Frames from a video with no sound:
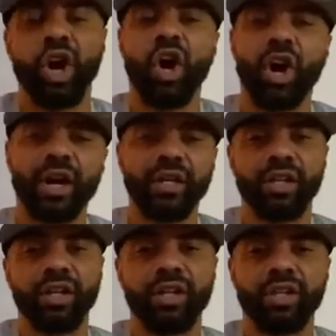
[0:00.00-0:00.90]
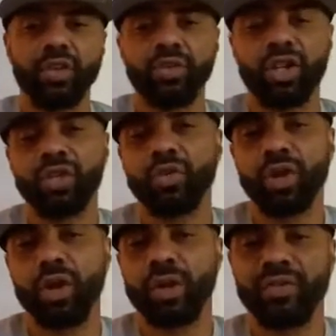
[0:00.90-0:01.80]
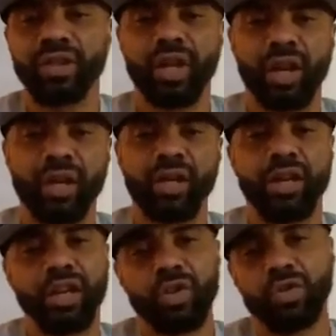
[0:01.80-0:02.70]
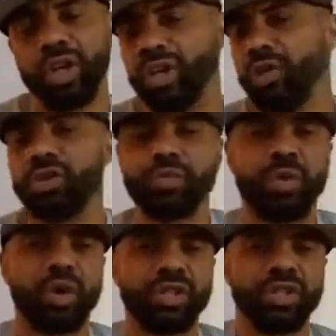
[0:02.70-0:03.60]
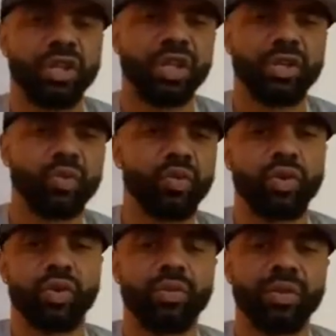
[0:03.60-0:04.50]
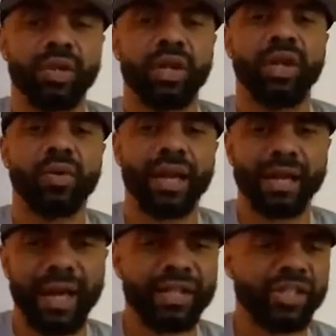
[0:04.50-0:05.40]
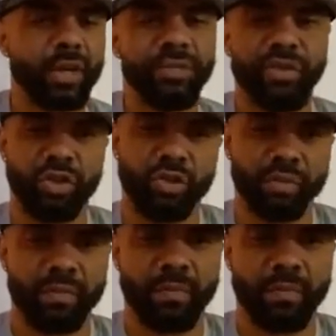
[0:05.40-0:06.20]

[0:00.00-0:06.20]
All right, you think you know everything. You think you the smartest nigga in the room. Well, I got something for you.